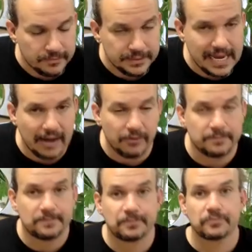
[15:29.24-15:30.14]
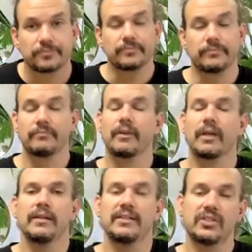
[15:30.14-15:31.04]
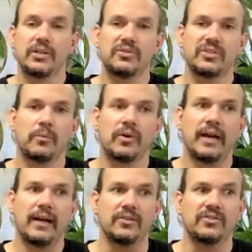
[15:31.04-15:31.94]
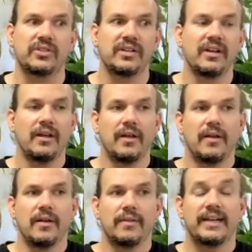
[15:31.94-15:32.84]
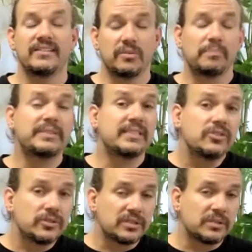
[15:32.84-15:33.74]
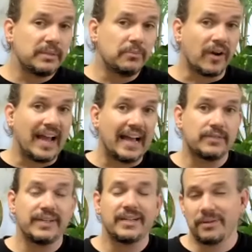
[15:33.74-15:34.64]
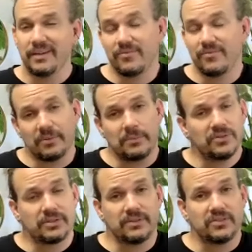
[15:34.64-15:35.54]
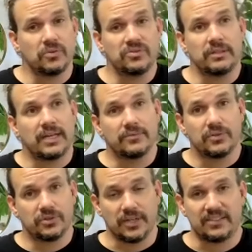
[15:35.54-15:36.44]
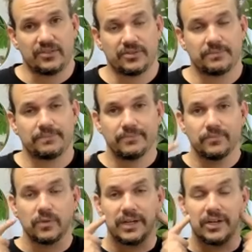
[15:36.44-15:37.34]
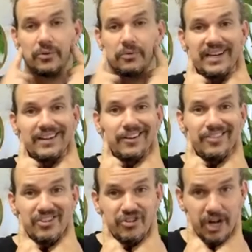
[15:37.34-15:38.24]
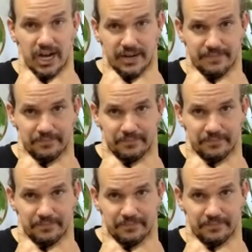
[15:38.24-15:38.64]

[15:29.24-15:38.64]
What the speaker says: Now, let's go somewhere else that has the potential to be more activated, but for most of us holds a lot of stress. We're going to go right into the jaw.